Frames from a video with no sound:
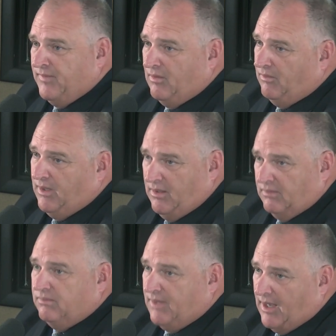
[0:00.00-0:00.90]
We
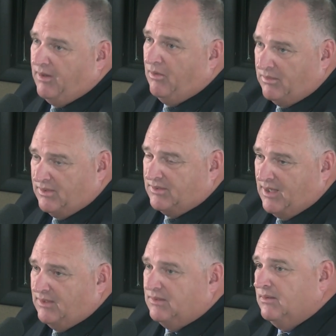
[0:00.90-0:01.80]
hear county ordinance
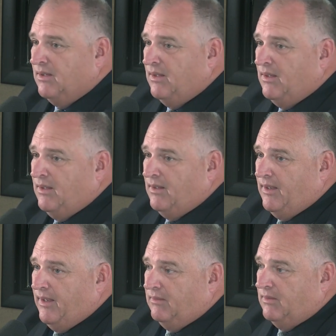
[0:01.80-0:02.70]
cases
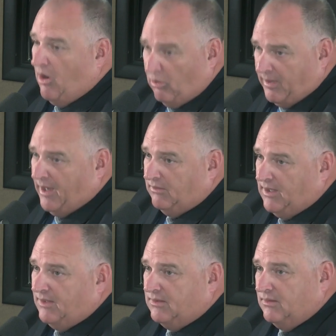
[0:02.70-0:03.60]
and dog pound
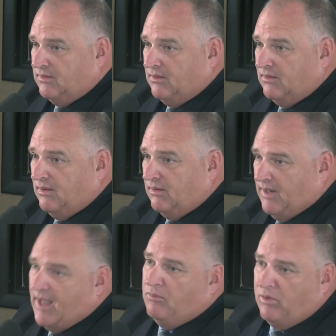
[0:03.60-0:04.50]
cases,
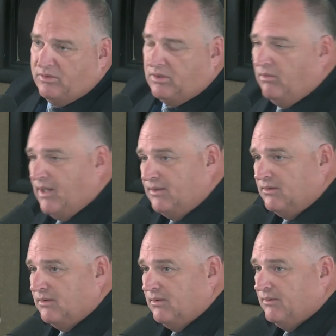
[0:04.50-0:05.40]
animal control
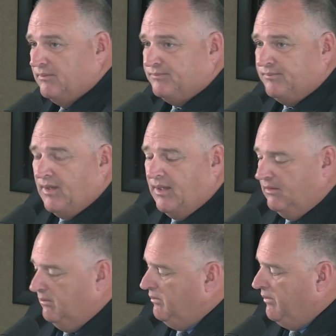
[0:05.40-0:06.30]
cases.
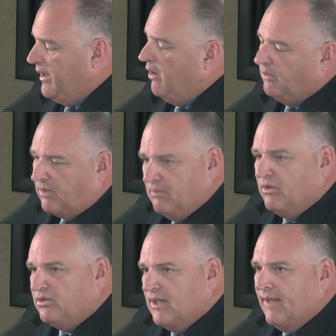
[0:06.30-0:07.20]
And on the
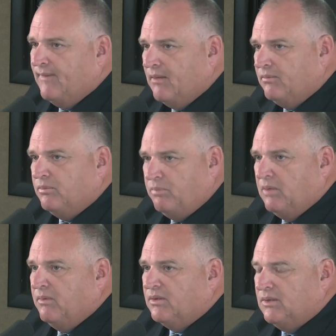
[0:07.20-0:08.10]
criminal side, that's pretty
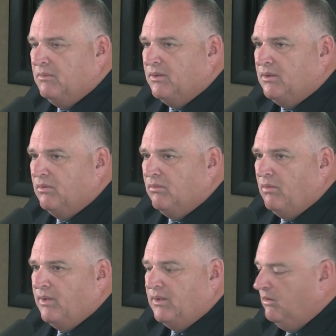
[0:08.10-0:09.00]
much limited to what
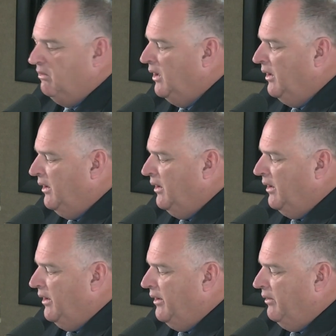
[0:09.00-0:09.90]
we do.
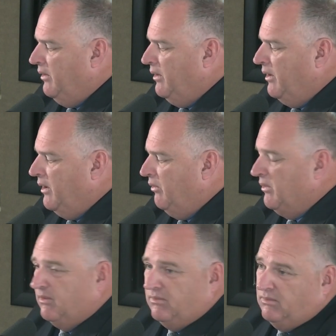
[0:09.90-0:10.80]
On
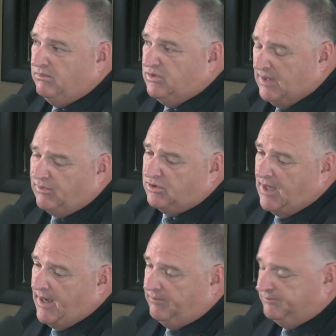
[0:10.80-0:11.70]
the civil
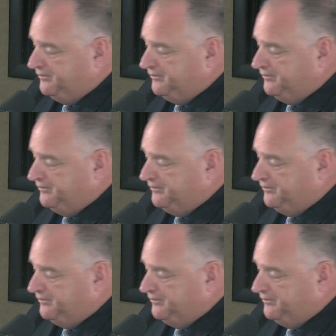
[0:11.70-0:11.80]
side,